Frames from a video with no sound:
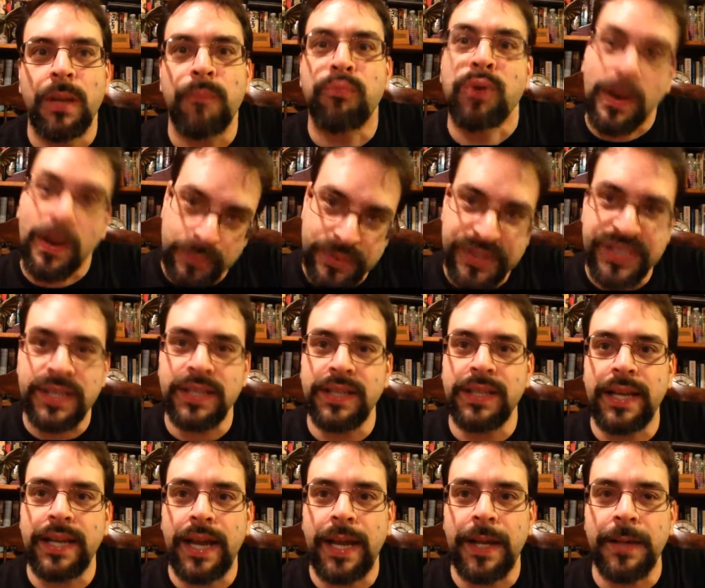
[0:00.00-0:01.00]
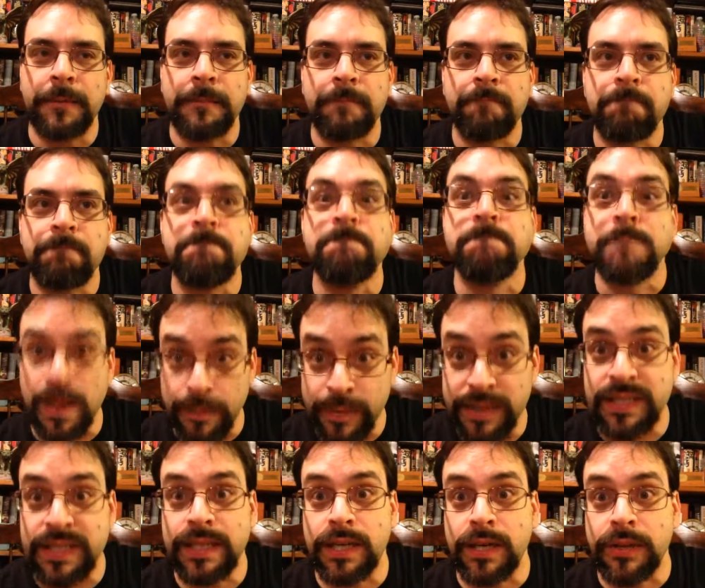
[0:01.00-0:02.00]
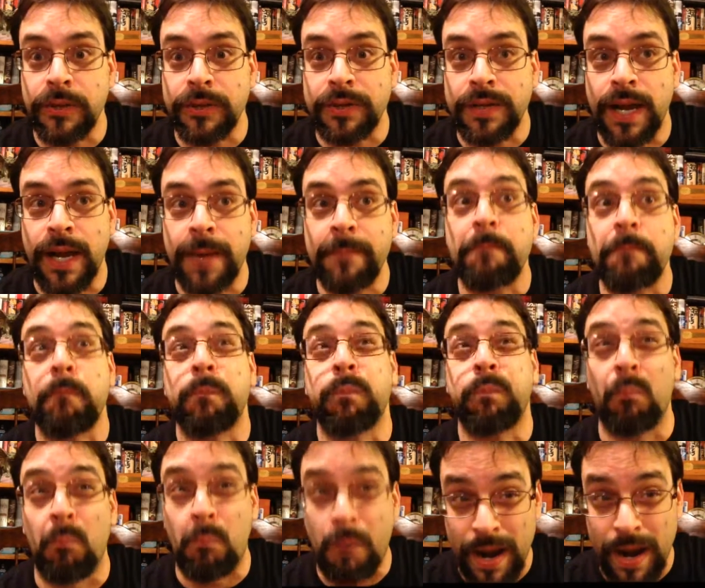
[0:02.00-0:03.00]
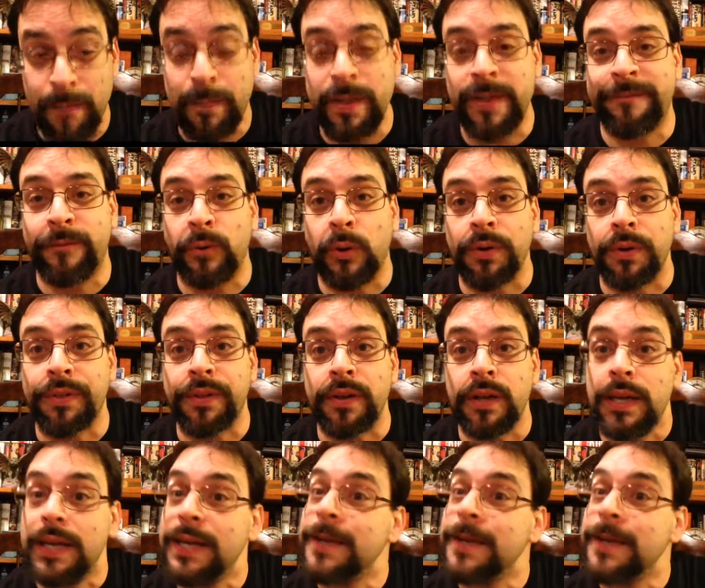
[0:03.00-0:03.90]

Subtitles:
Probably see it again. Maybe see it a third time. Might it be fourth.